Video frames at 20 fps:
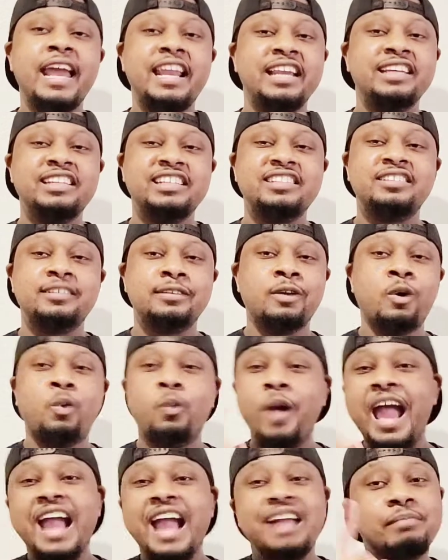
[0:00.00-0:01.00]
at it and just
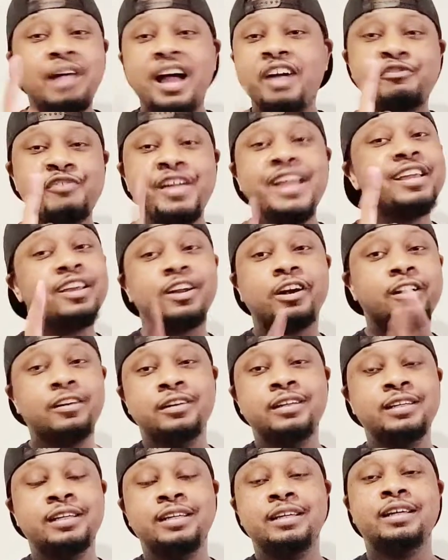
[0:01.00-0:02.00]
wag my
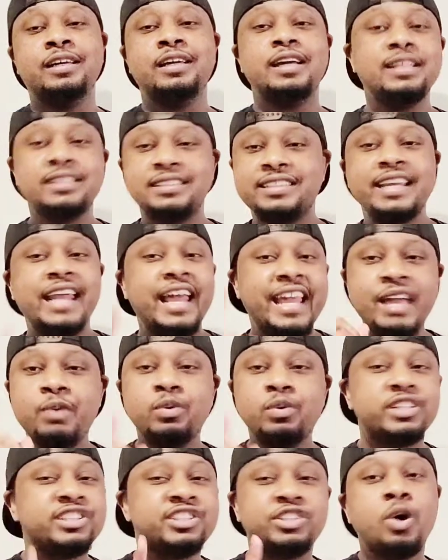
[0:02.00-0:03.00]
finger and say that he
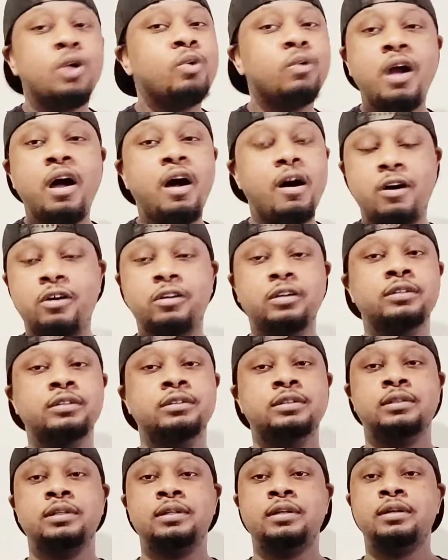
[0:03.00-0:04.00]
was so wrong.
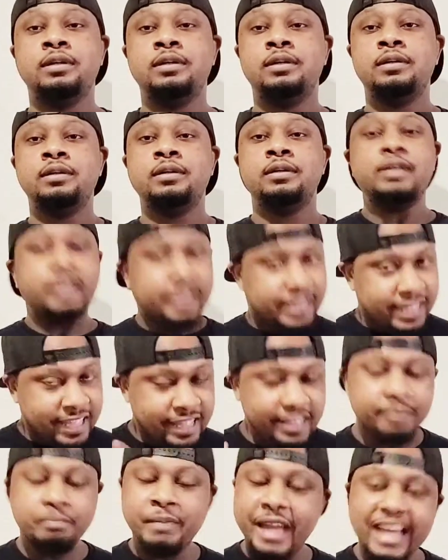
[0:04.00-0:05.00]

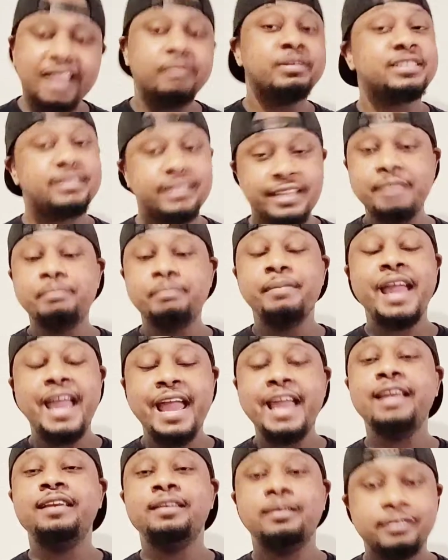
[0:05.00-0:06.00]
He made him, he
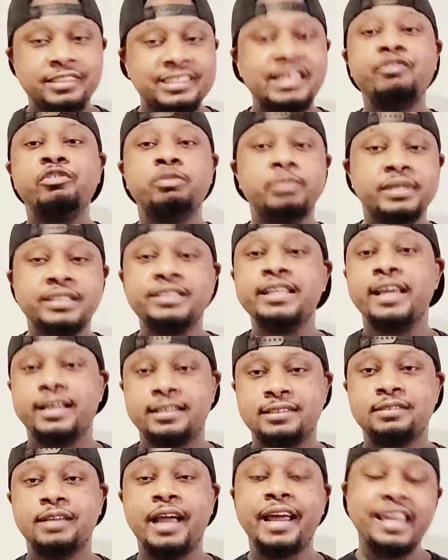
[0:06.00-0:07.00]
made several
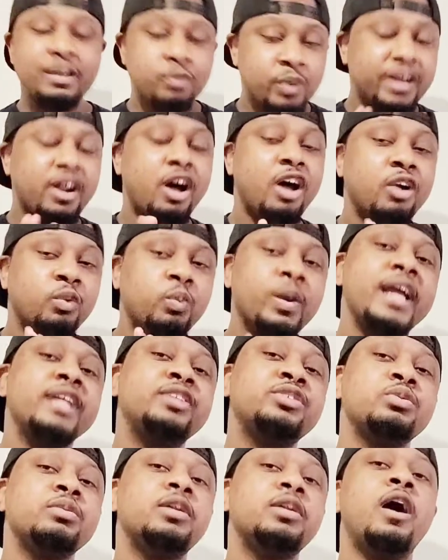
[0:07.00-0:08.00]
mistakes. Like he went on way
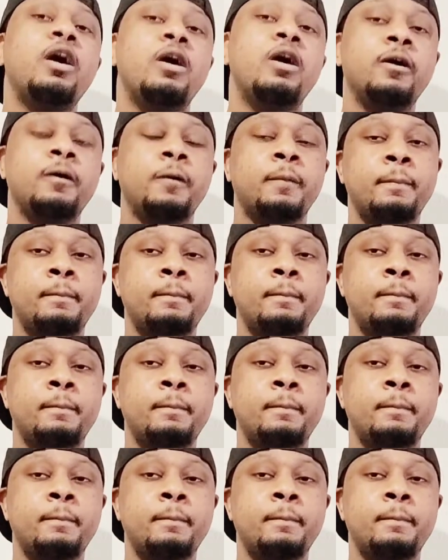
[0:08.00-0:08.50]
too long.